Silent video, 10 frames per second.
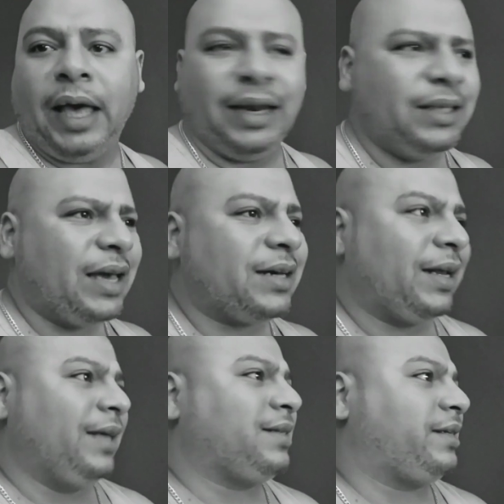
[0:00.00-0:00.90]
And then y'all
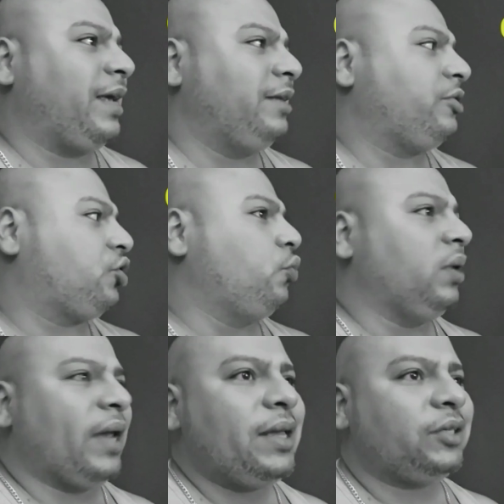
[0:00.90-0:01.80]
gonna entertain us, do
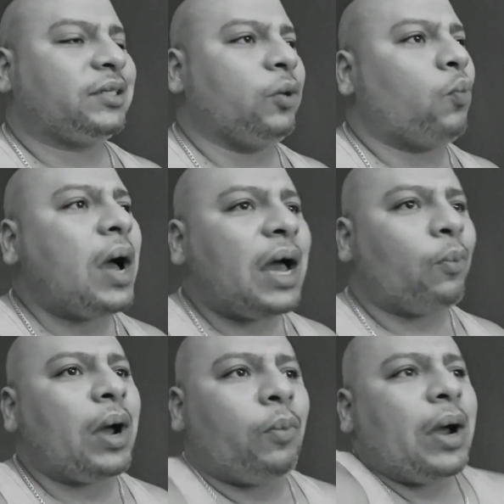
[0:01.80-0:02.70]
it later shit? Why?
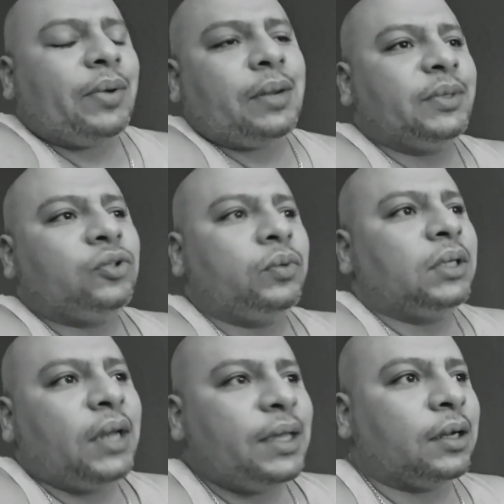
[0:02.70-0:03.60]
Why would I be doing
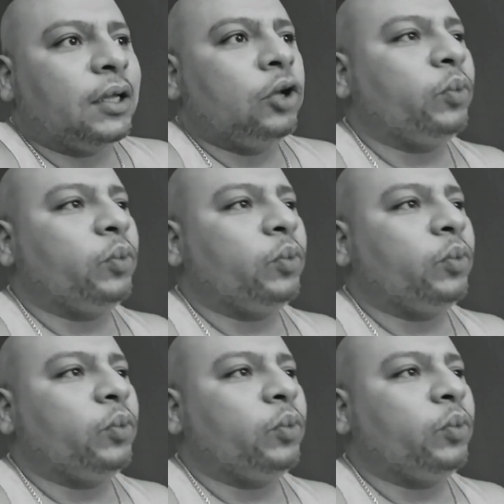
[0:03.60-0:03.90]
it later?